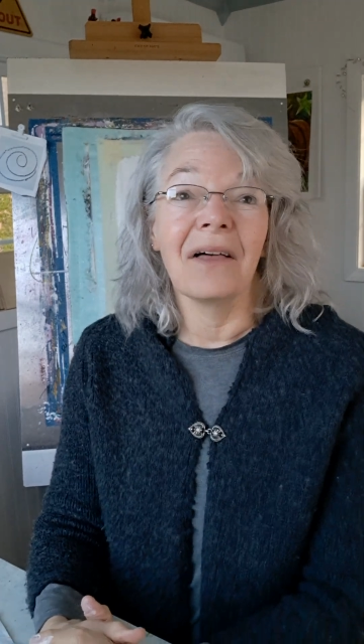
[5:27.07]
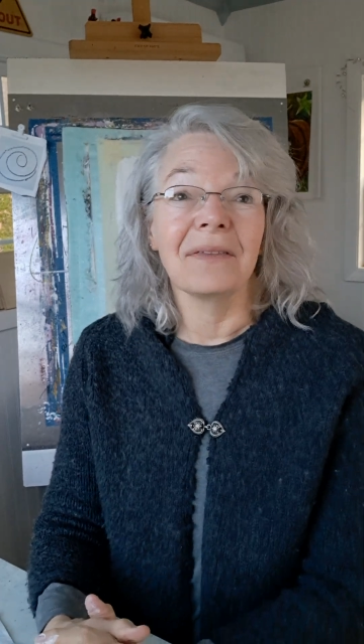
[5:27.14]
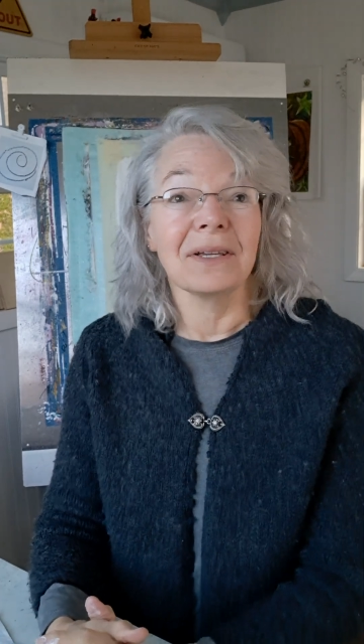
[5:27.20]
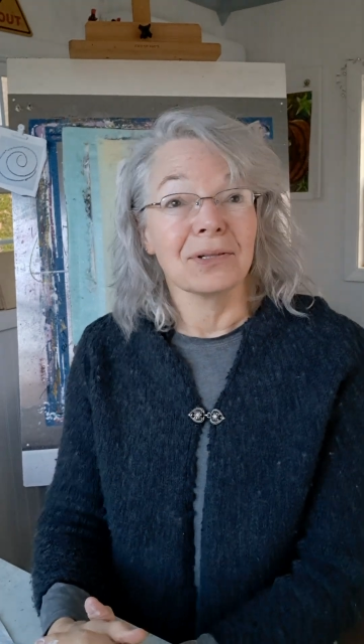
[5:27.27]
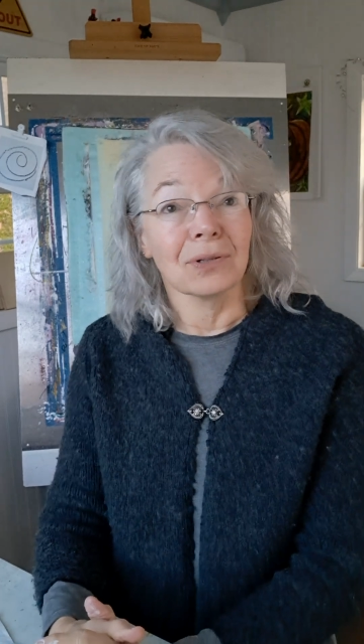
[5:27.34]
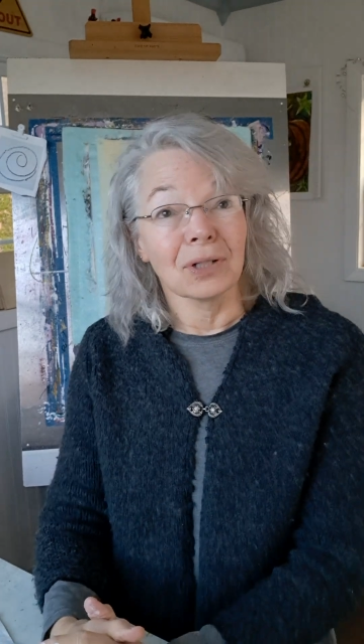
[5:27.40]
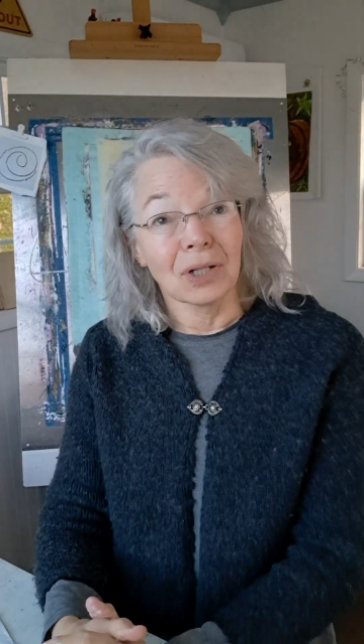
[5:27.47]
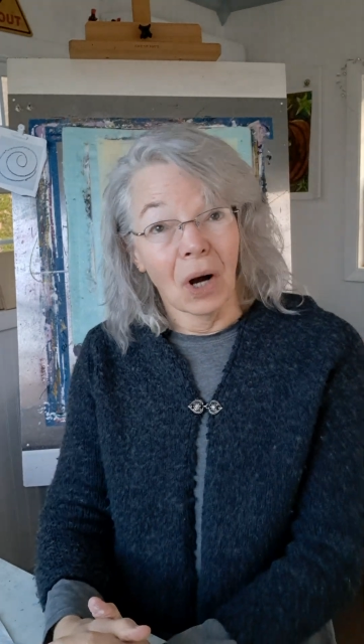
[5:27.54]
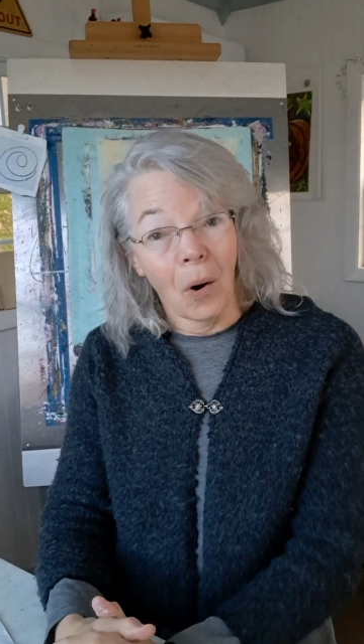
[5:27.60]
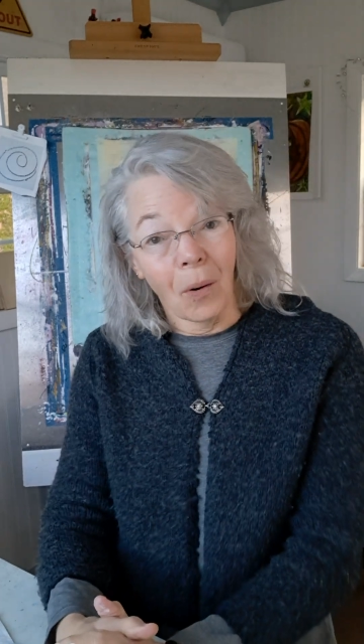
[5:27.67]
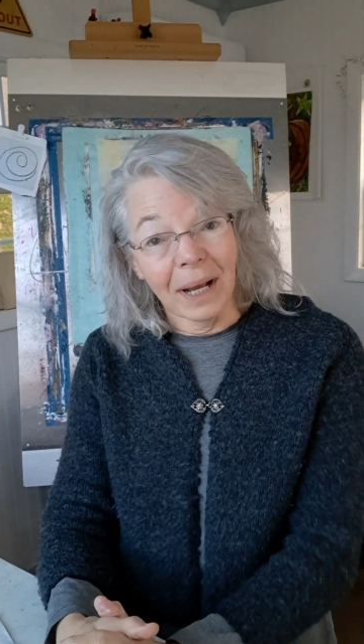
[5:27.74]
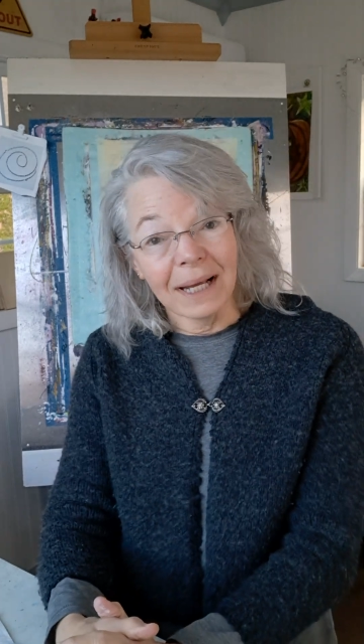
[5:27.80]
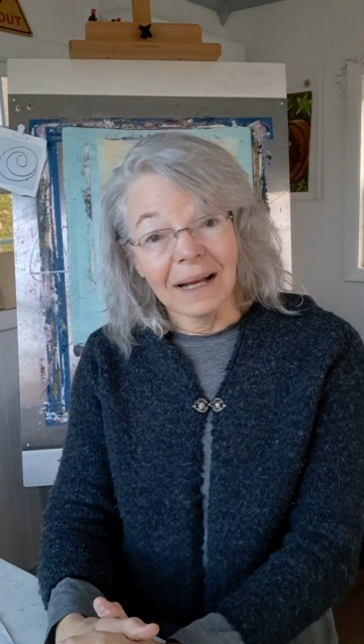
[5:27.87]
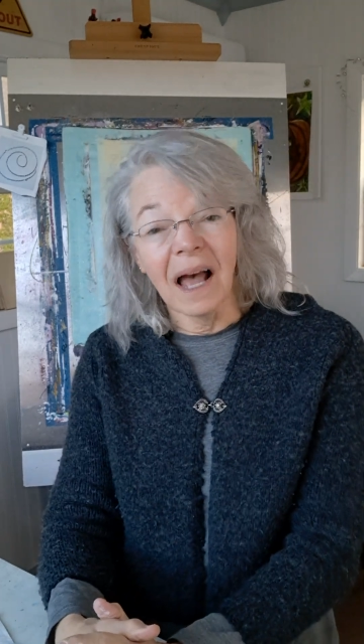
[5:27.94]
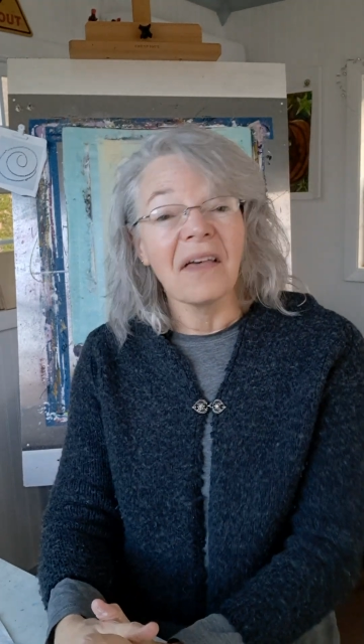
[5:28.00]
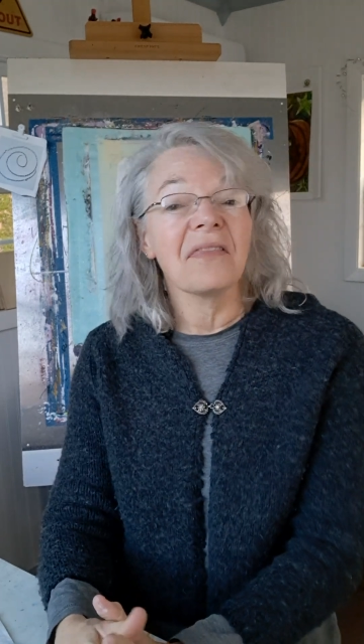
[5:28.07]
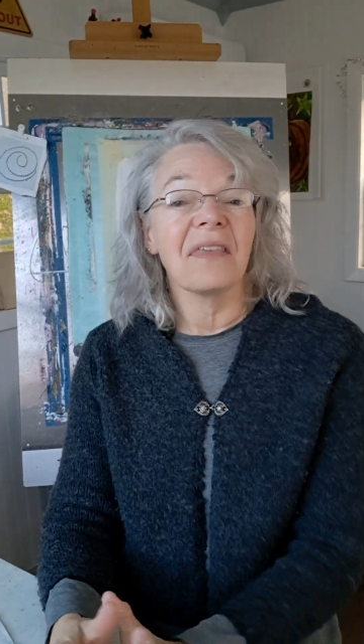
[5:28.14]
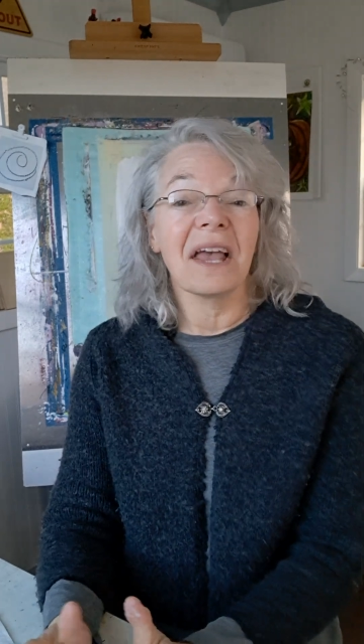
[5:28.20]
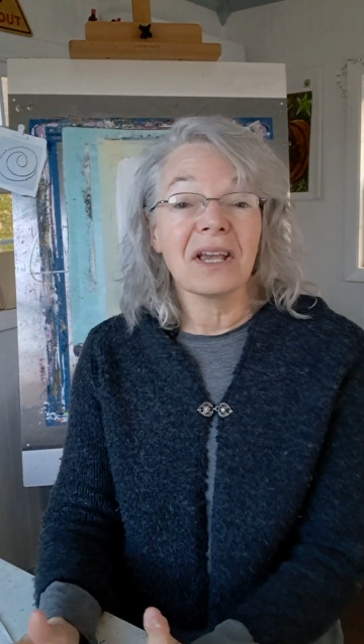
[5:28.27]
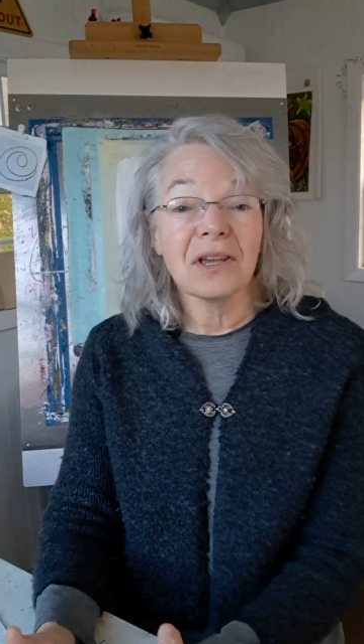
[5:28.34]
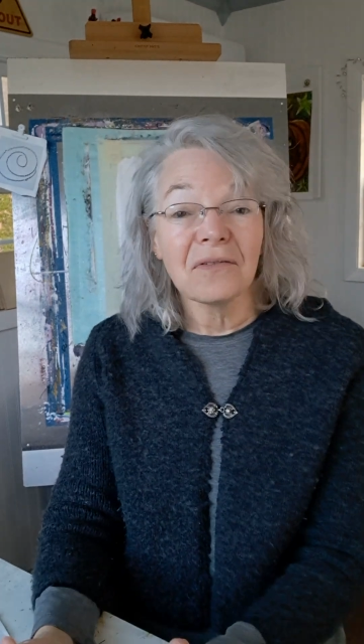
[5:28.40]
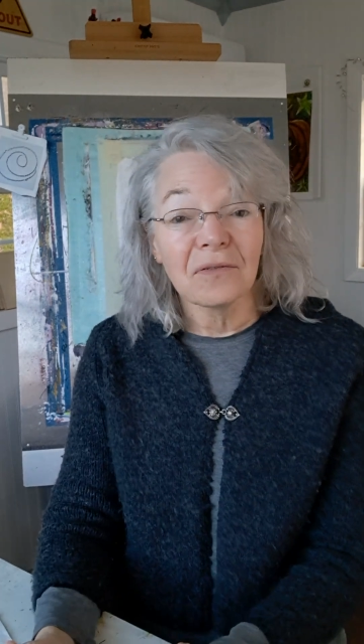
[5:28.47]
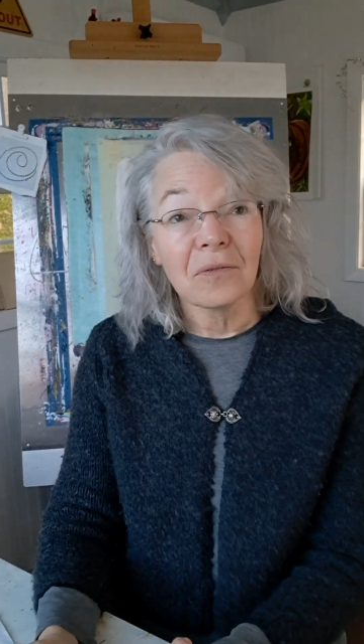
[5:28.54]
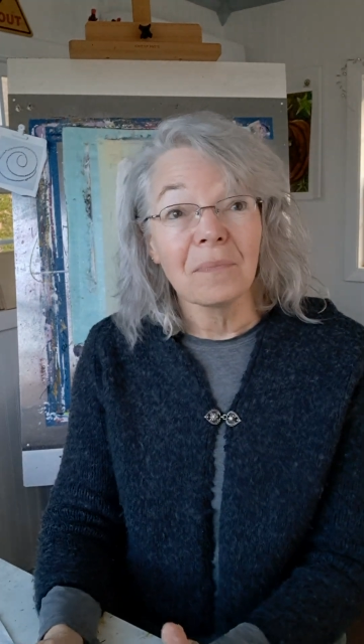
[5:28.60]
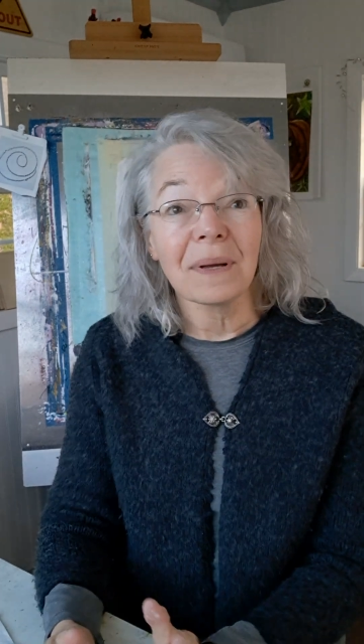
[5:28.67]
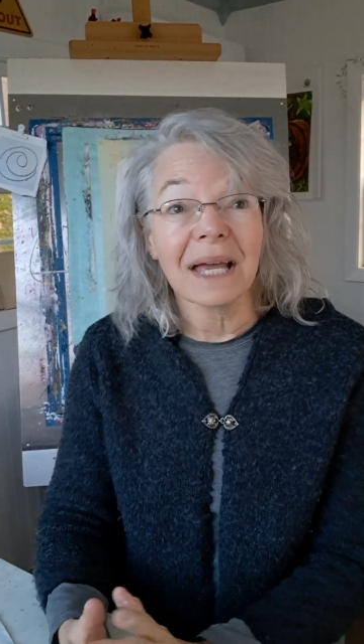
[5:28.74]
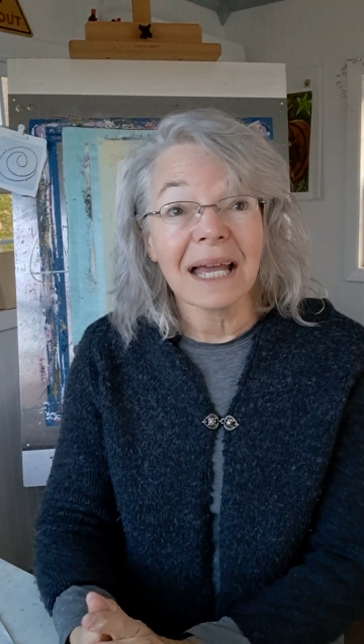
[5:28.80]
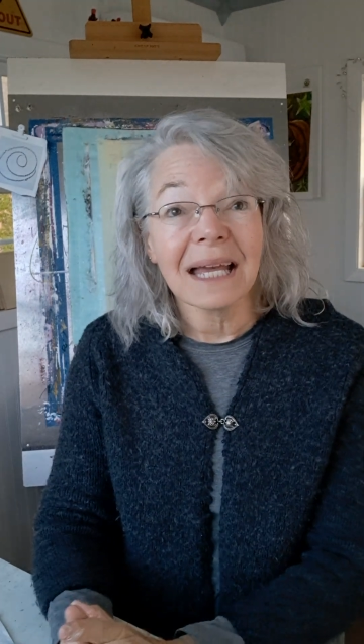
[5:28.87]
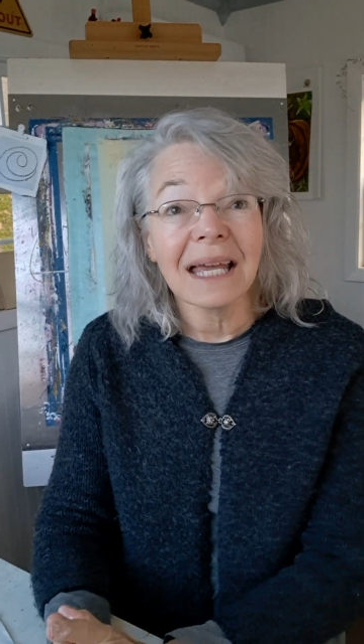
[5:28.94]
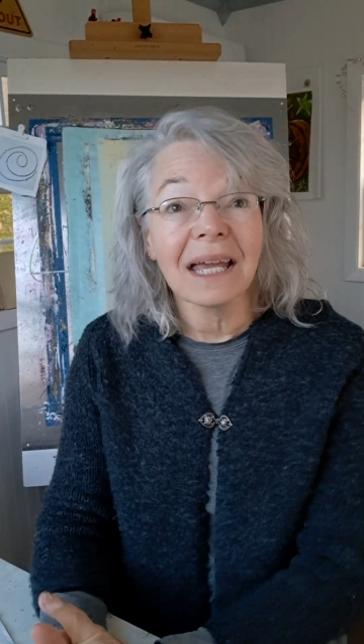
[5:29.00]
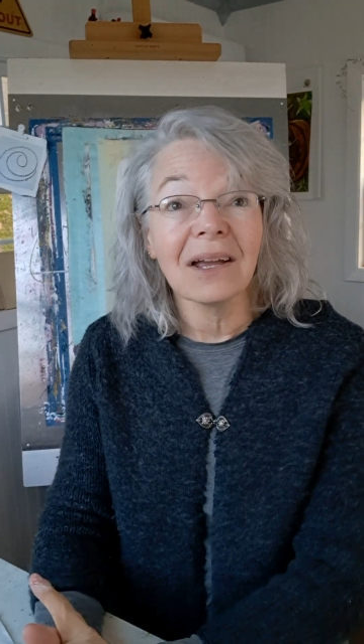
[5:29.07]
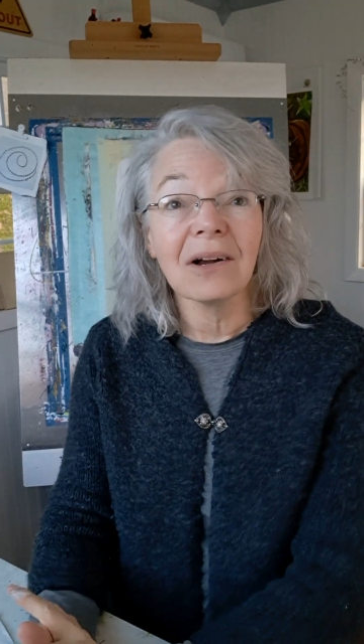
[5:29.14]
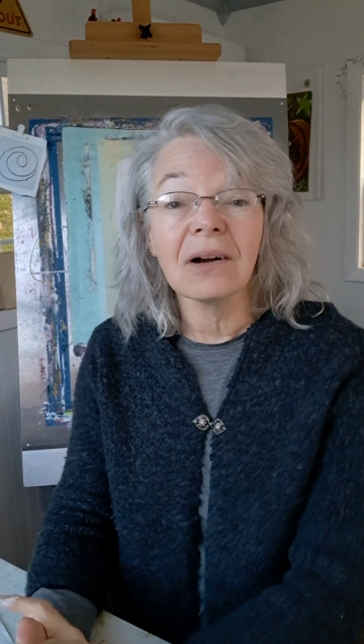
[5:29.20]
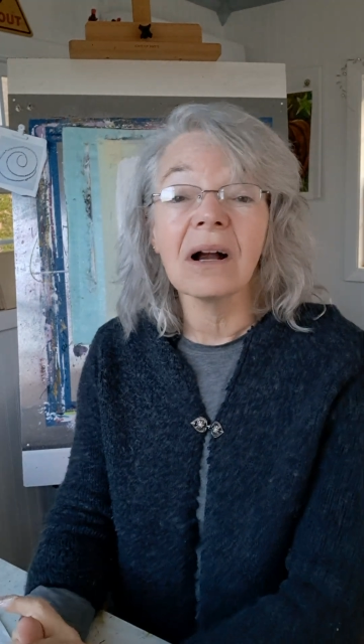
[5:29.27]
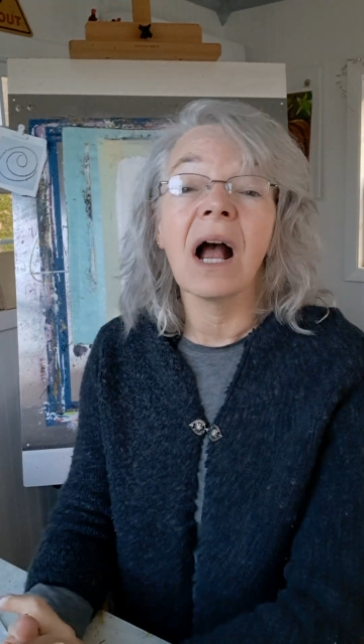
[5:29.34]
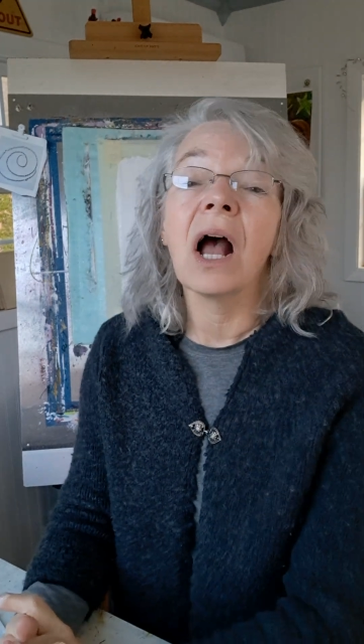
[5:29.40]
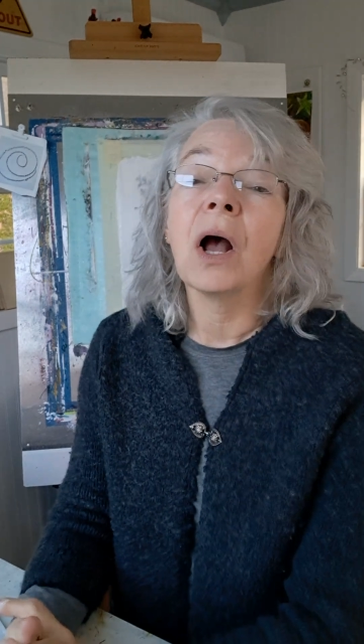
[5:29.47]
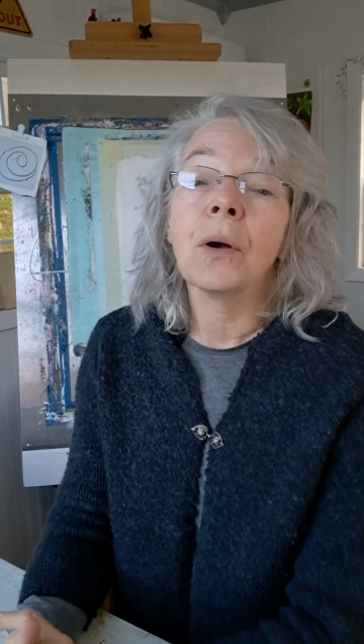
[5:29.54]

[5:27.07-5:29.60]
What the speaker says: these are going. Thank you for being here.